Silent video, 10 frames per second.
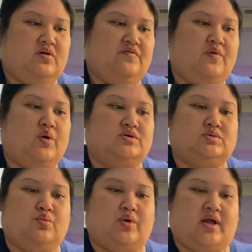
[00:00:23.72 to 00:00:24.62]
focus
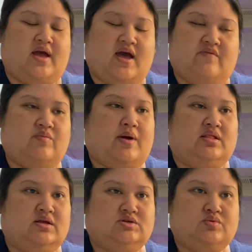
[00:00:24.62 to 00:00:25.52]
on what i have on my
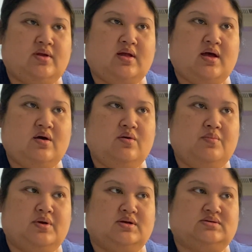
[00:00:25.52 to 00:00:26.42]
list right now
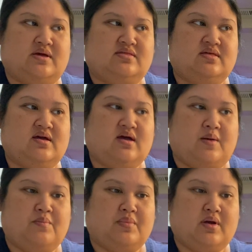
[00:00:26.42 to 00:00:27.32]
because i think
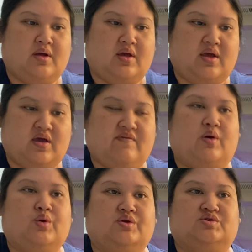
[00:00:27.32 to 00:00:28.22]
i'm if i
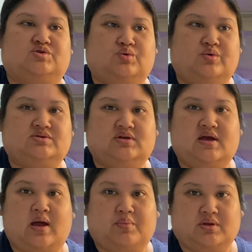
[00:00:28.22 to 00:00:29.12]
go to the store
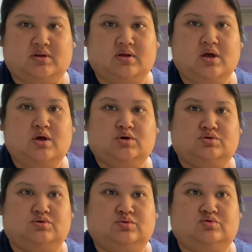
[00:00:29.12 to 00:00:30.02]
today i'm gonna
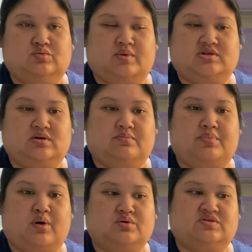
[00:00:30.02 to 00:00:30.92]
do too much
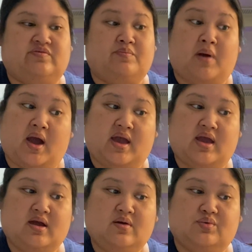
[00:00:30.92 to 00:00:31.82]
impulsive
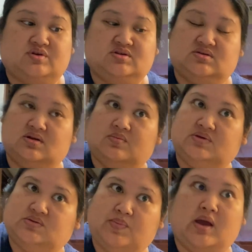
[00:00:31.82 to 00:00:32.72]
buying which is gonna be
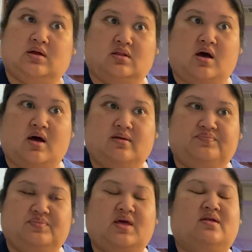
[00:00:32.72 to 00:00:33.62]
spending a lot
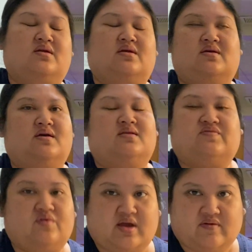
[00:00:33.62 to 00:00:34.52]
and it's
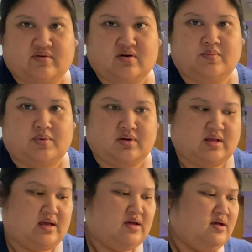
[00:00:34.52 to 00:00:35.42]
for Ava, her
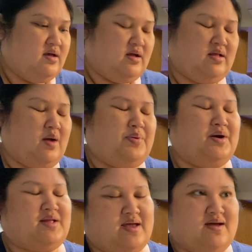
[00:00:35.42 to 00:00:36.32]
birthday, not
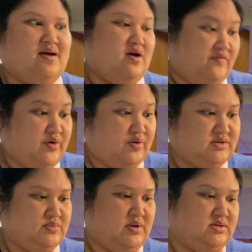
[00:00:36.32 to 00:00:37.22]
birthday, for
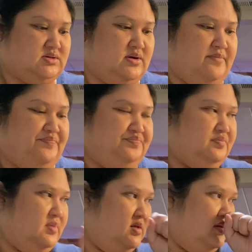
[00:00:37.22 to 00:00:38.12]
Christmas.
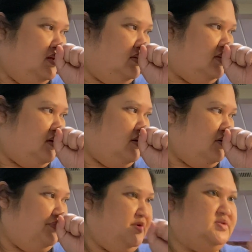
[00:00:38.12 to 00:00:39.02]

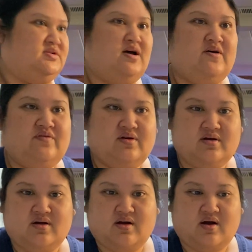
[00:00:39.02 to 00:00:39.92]
So your stuff
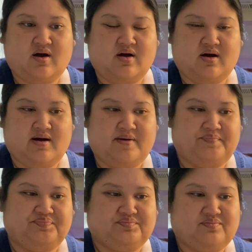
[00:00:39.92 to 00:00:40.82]

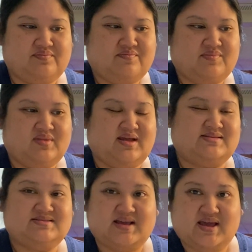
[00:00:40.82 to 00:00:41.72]
um,
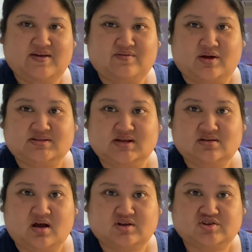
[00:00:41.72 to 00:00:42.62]
that's saved on
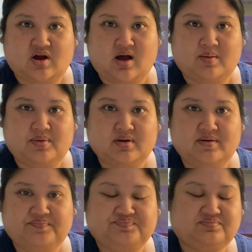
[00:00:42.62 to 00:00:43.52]
TikTok shop
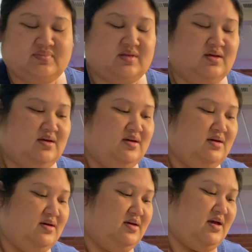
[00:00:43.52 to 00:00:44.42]

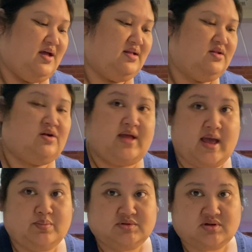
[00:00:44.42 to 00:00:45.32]
and then on
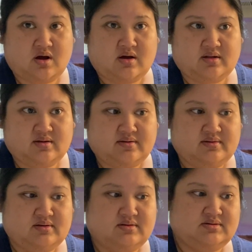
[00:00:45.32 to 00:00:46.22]
Amazon.
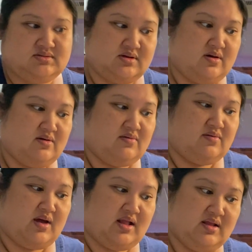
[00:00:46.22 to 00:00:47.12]

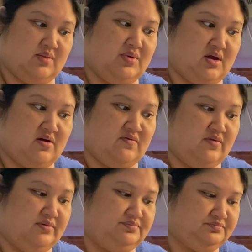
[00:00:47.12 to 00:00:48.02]
So I need to be careful.